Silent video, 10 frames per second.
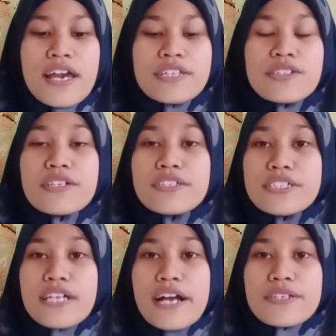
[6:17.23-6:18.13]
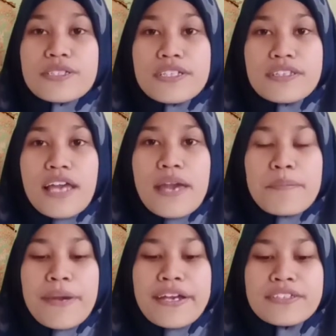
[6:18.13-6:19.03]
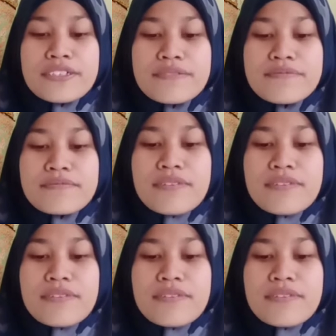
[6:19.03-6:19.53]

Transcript: tartaric acid, and pectin.